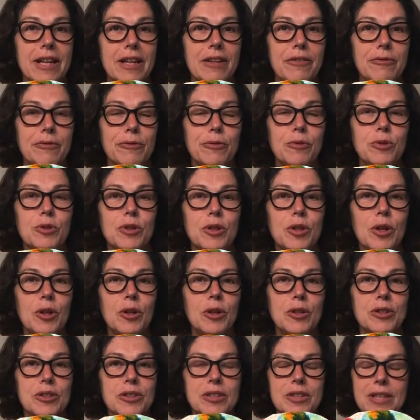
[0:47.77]
food
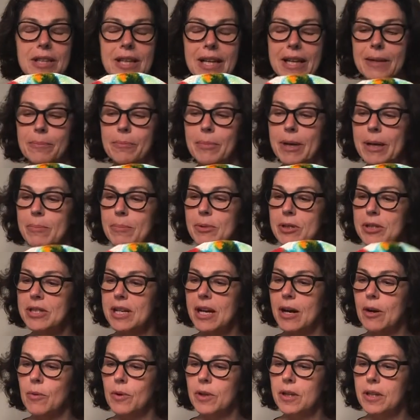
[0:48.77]
colored paper
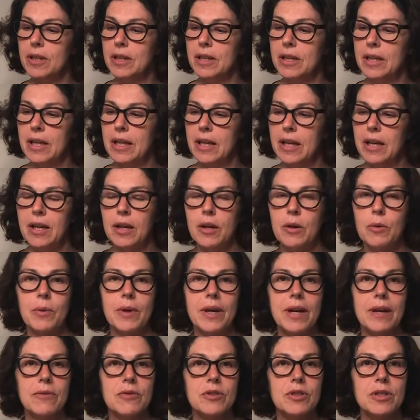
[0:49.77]
towel, we
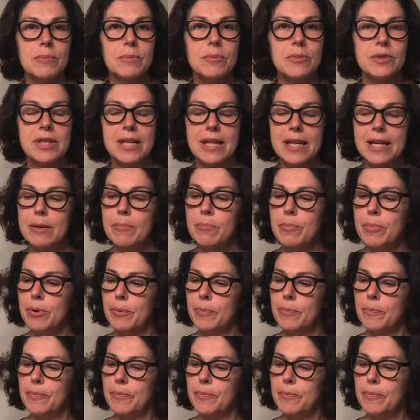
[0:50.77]
have some tape,